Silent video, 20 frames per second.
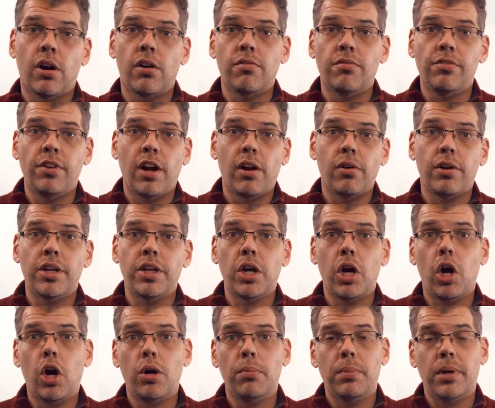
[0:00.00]
are very
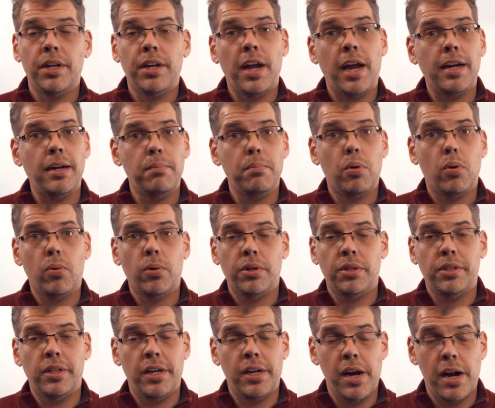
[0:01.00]
common and
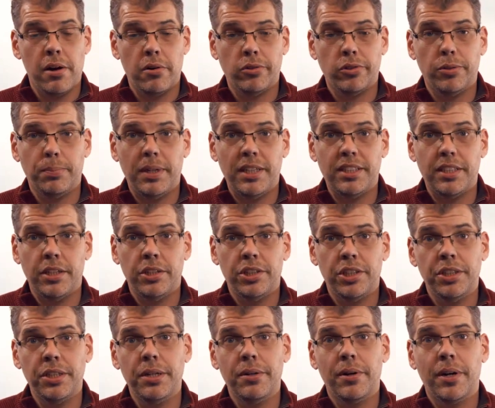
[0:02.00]
important in aerospace
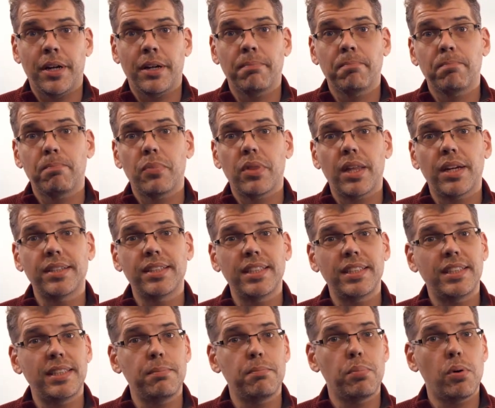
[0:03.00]
engineering. Thus,
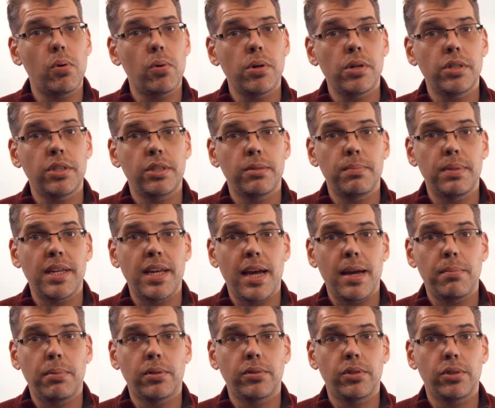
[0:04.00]
it's important to be
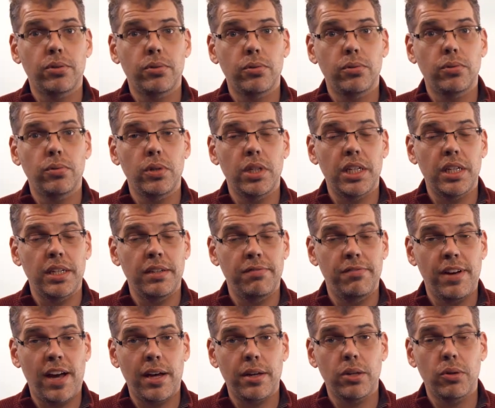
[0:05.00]
able to
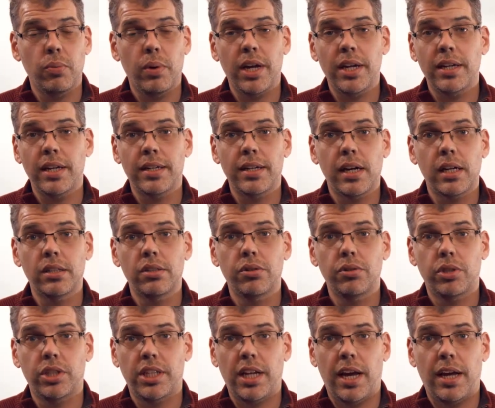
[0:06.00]
evaluate and
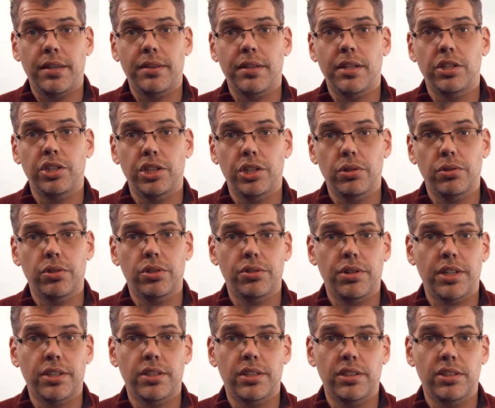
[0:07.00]
understand the shear
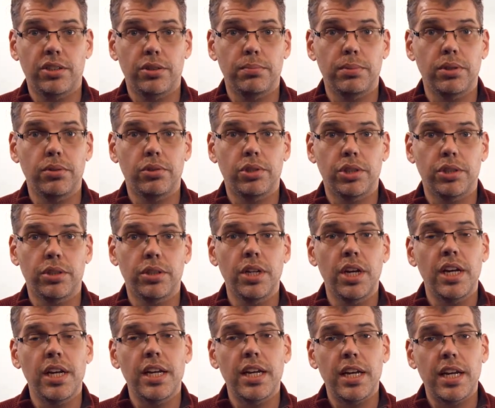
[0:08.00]
stress distribution
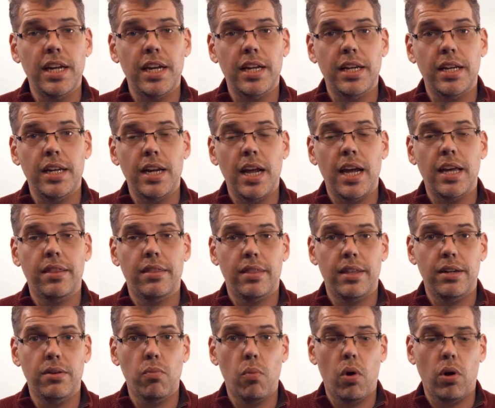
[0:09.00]
in a
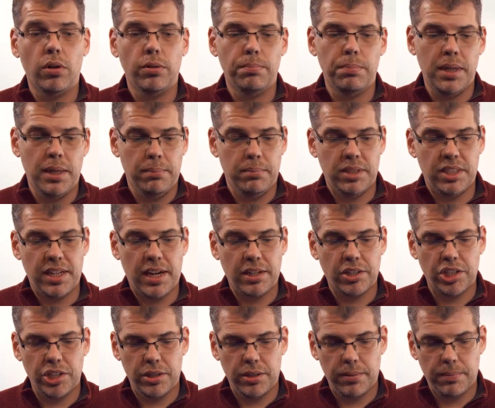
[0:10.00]
thin-walled beam
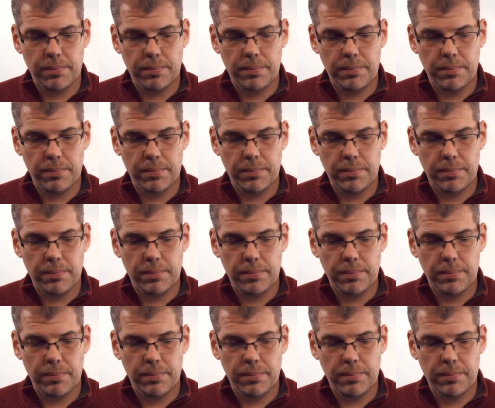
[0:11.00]
section.